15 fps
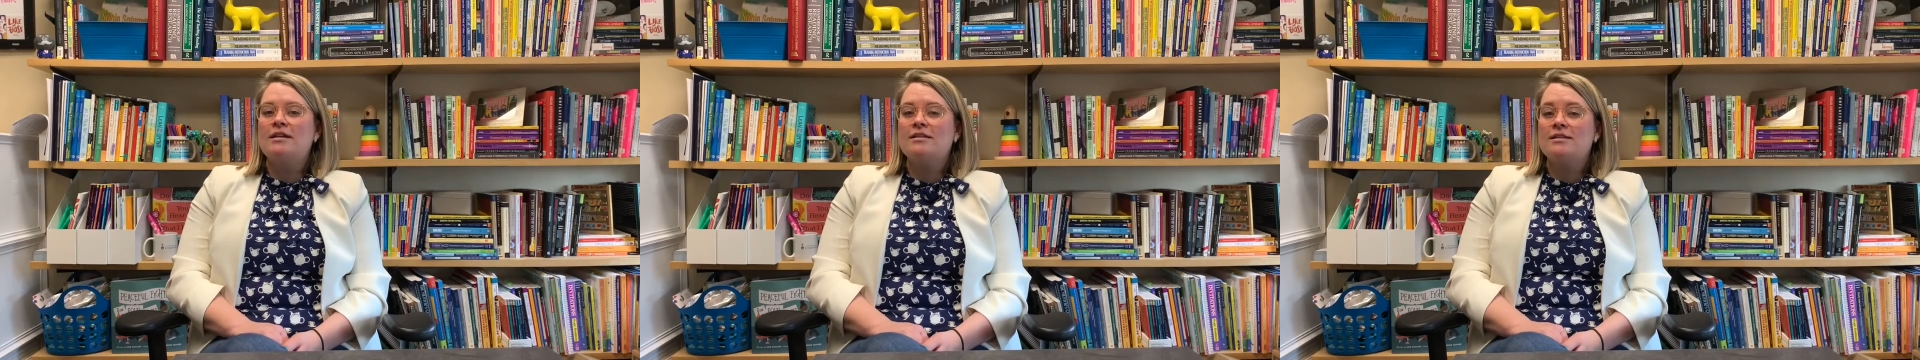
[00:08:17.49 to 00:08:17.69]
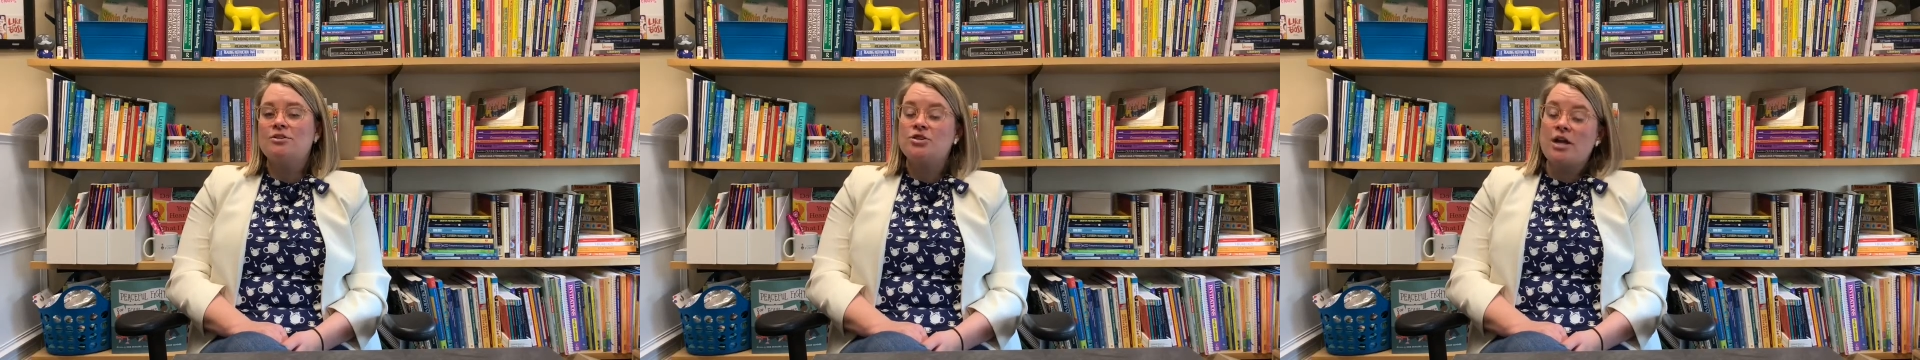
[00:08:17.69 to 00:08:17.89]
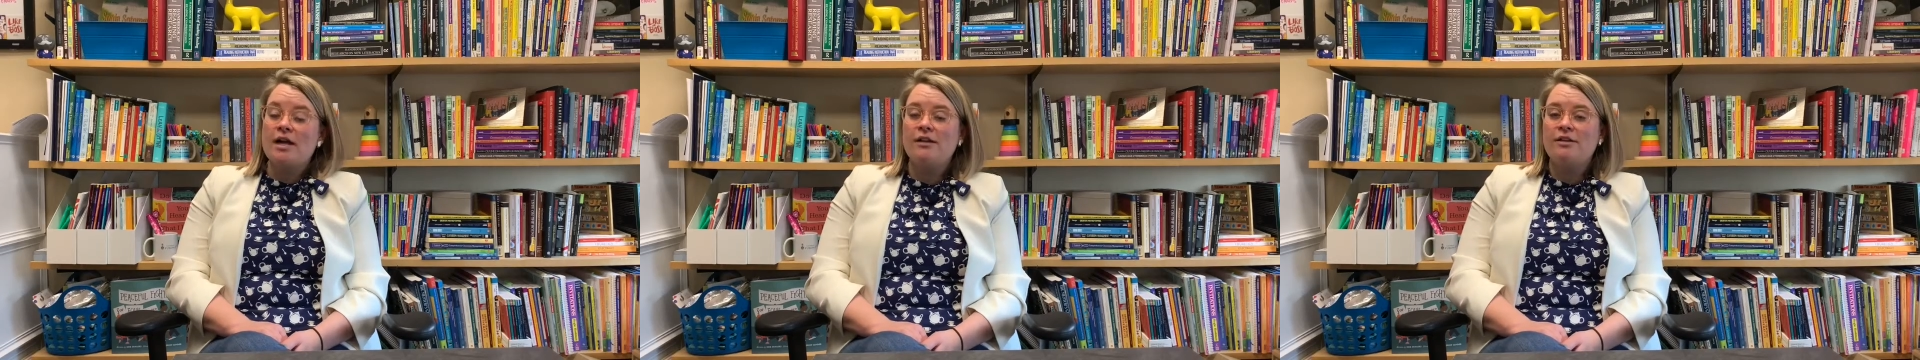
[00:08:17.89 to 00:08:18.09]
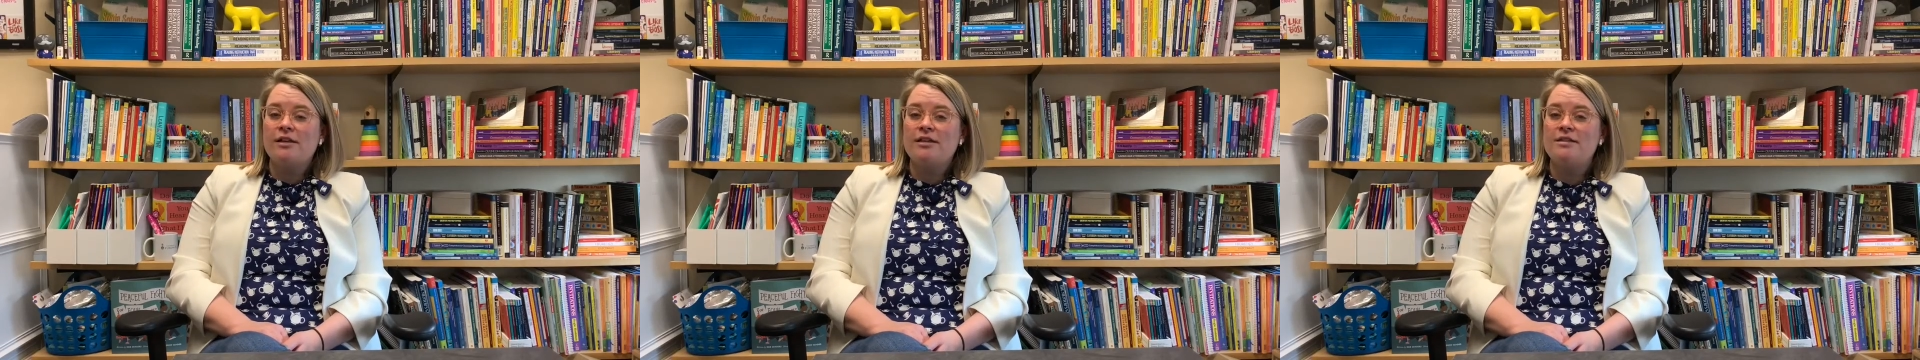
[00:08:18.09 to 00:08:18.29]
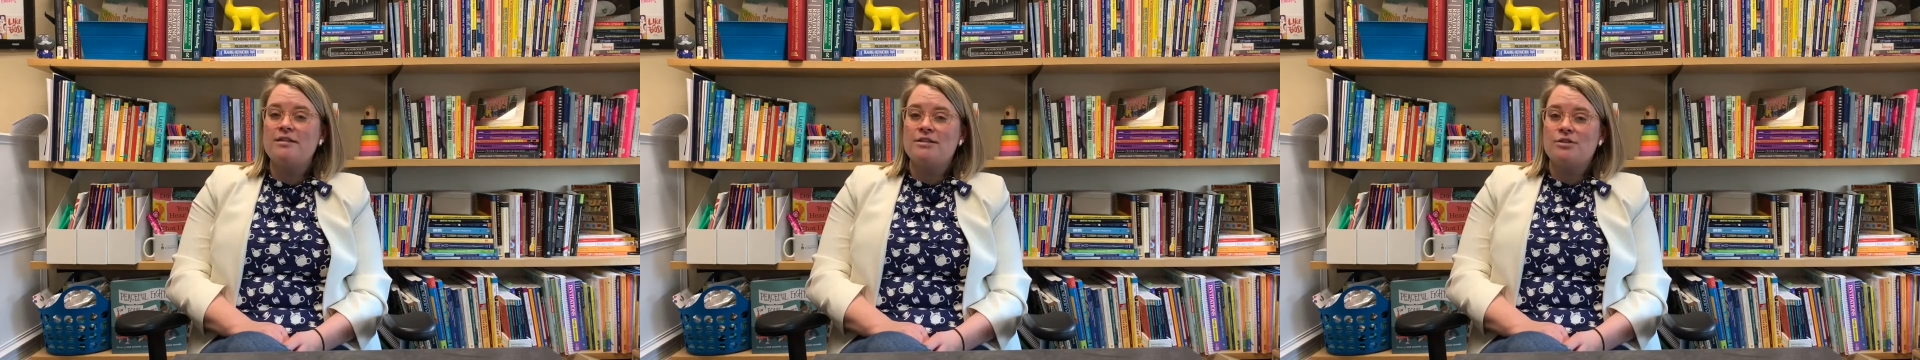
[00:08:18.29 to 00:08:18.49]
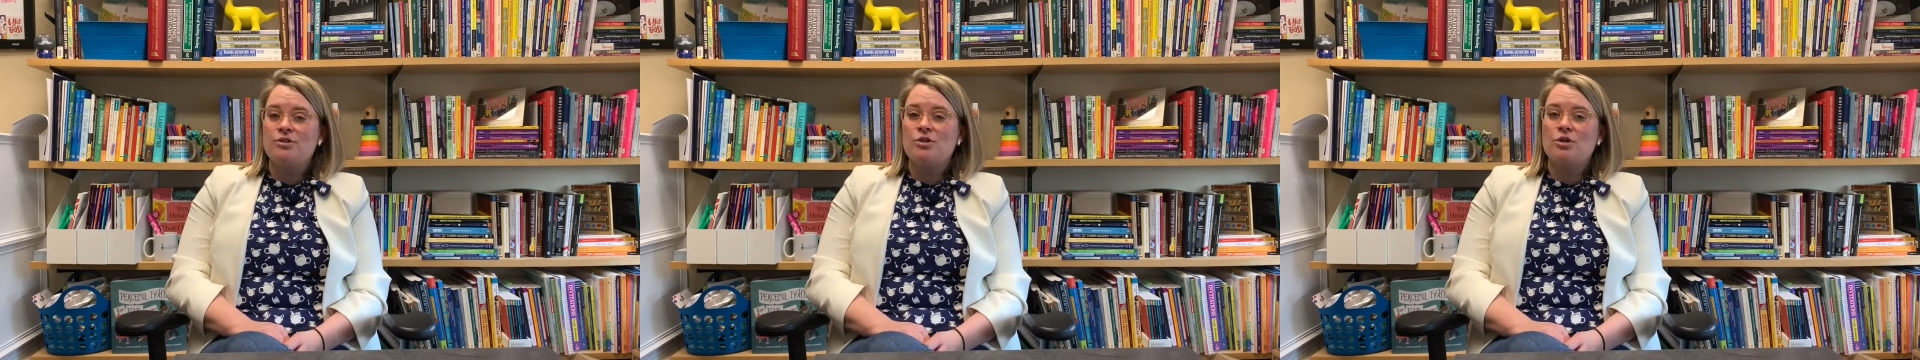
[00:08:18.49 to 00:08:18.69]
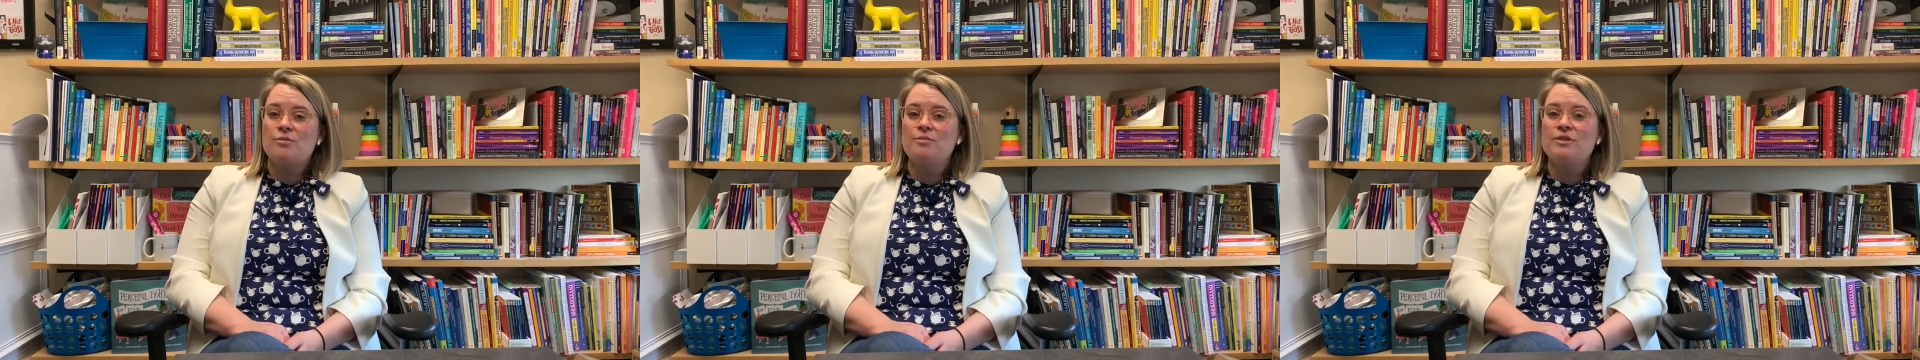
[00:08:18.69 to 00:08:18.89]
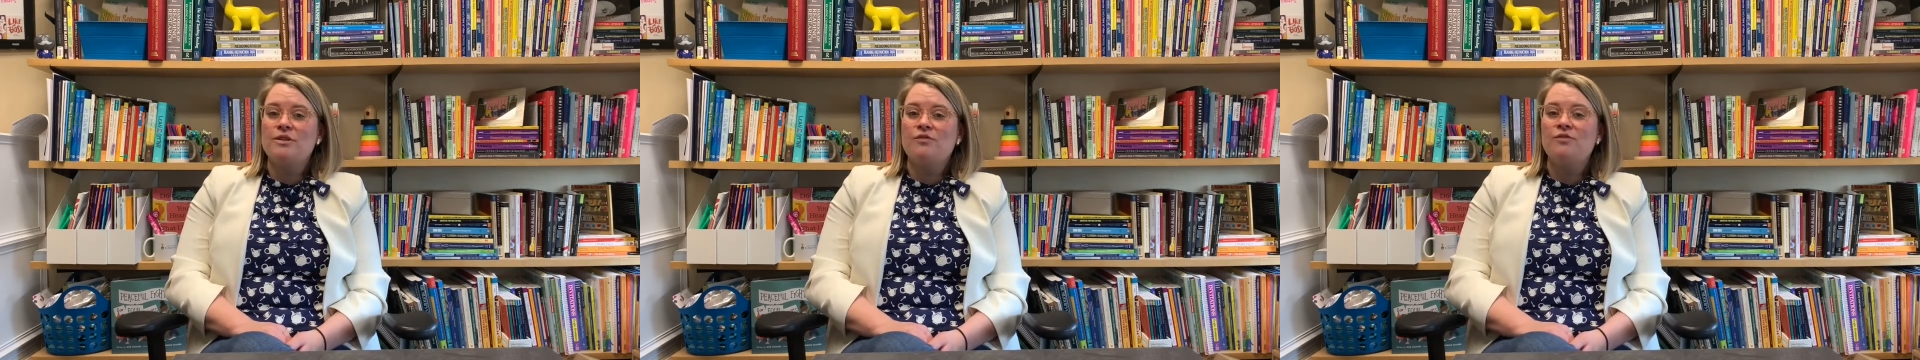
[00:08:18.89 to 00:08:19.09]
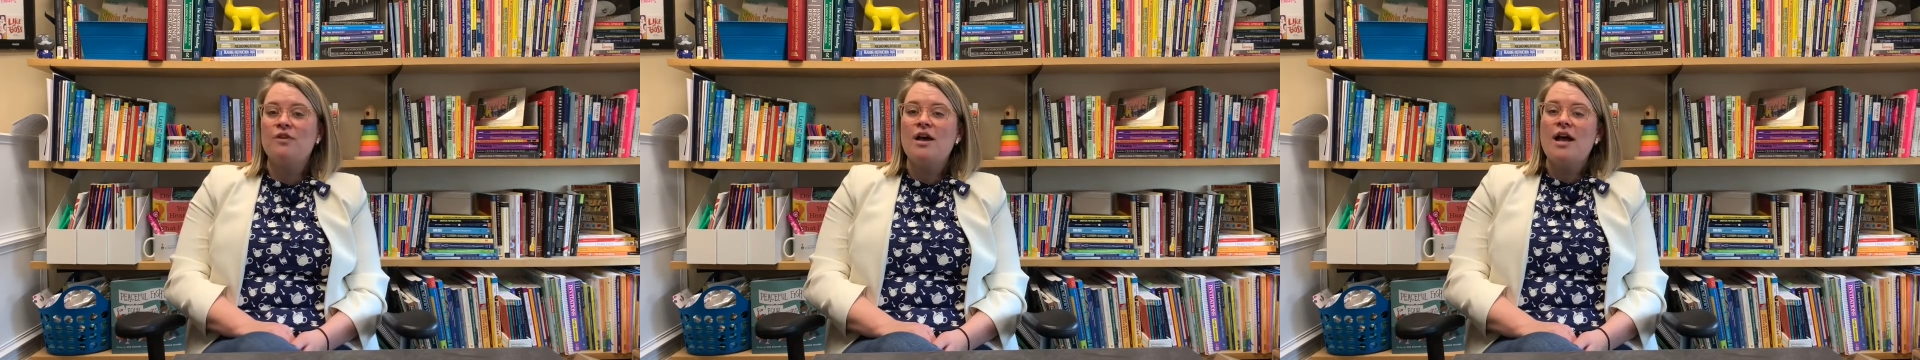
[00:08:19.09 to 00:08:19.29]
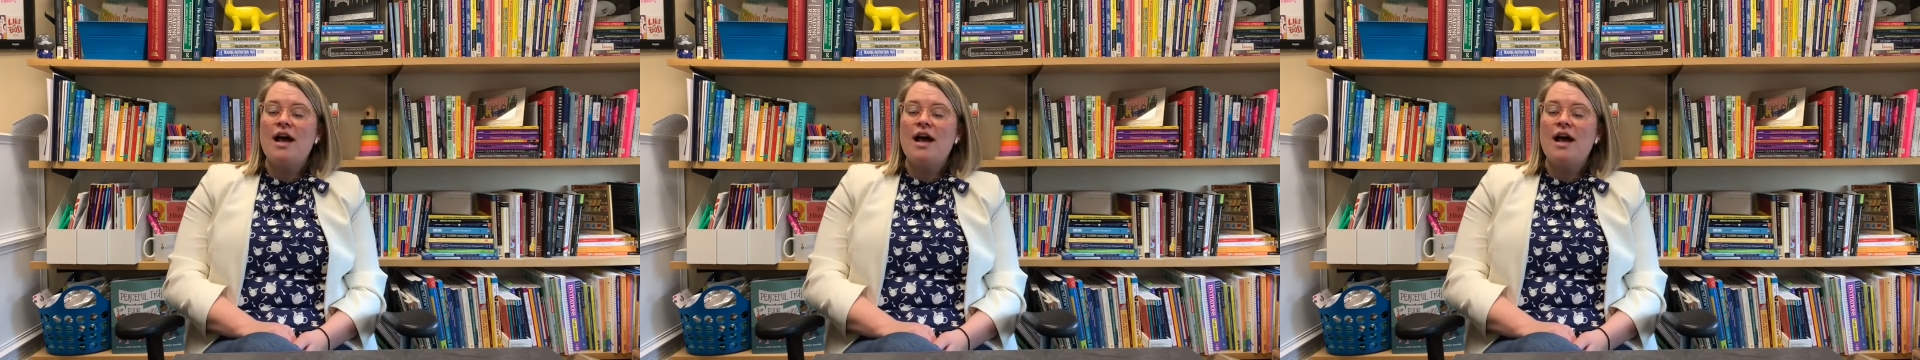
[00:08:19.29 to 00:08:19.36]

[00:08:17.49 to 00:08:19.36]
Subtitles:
as a checklist in terms of